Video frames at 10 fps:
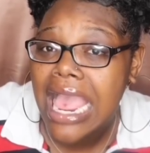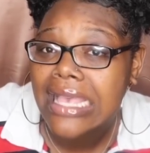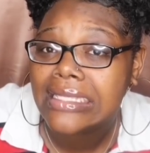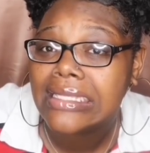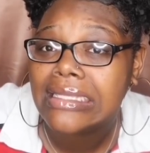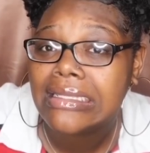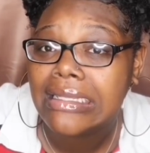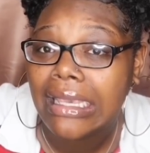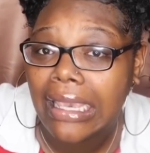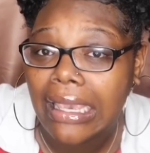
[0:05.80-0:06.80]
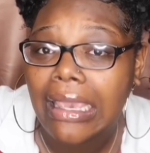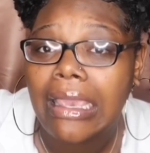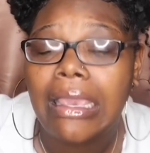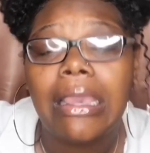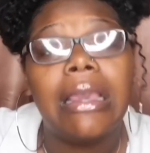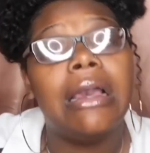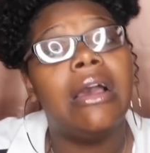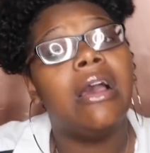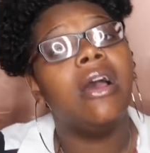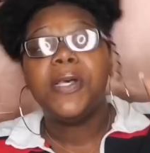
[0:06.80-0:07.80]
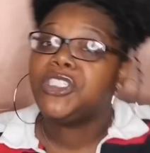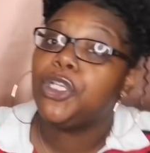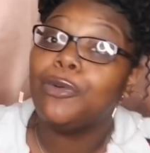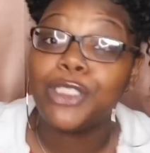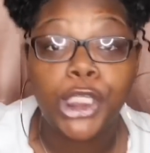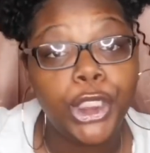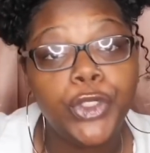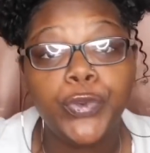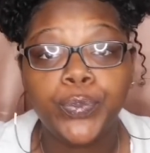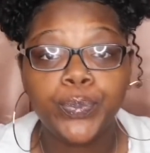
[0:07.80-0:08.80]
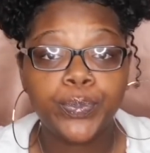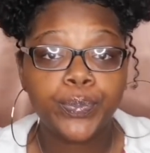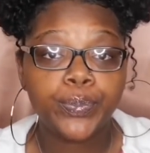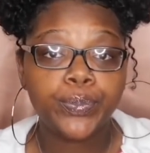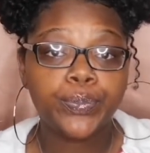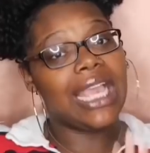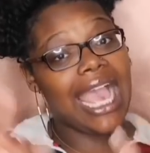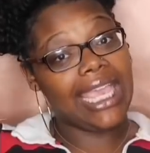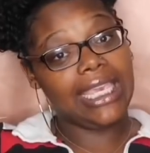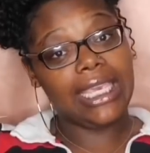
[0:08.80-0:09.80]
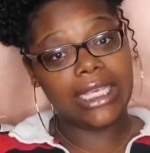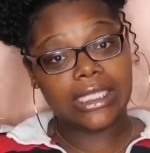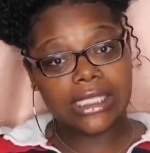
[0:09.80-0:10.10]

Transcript: Nasty. But she was cool, I guess.